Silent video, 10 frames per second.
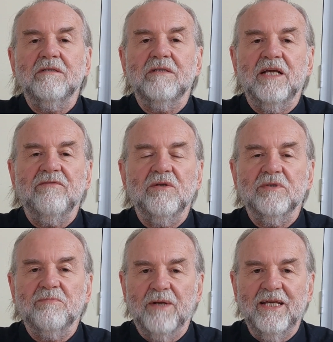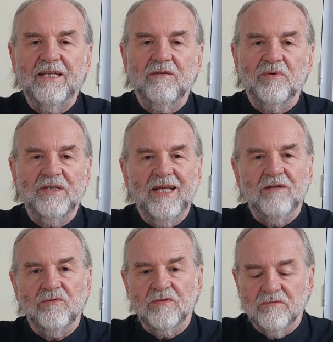David was plagued with
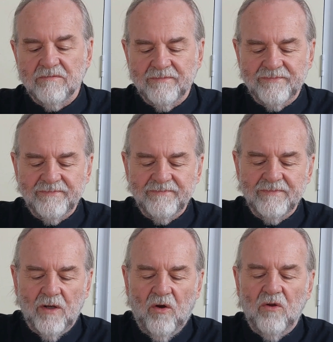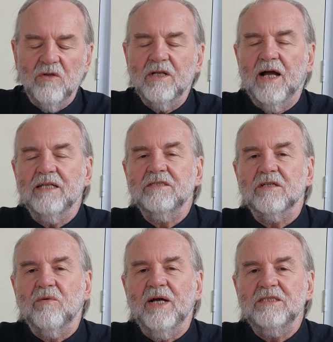doubt. All kinds
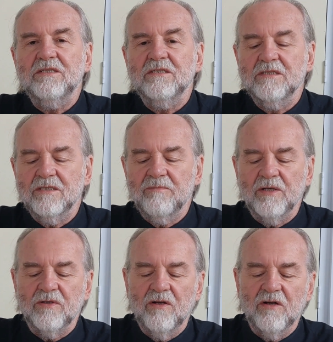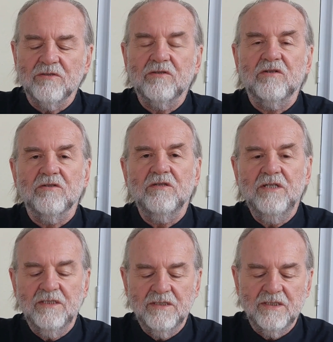of questions about God's
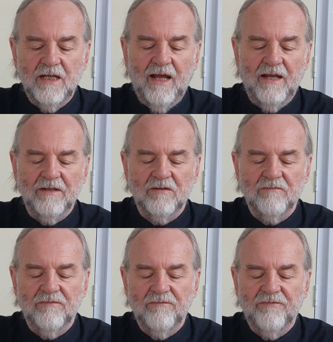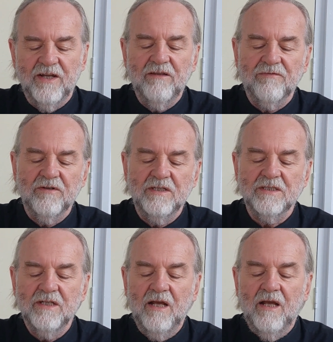goodness and
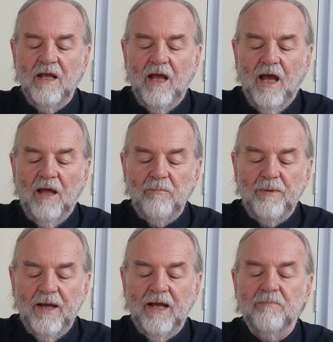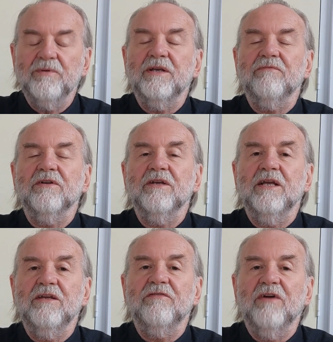faithfulness, and perhaps even
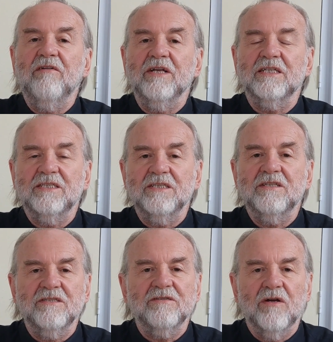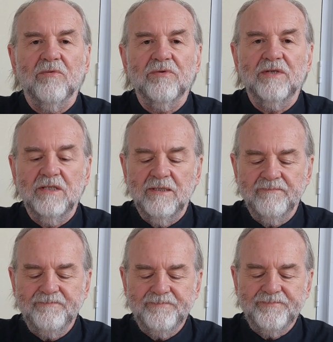his very existence, haunted
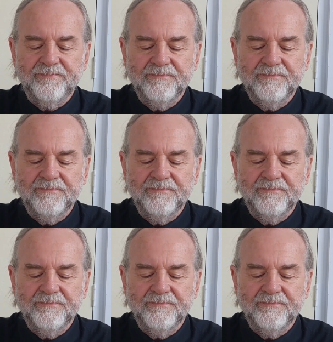him.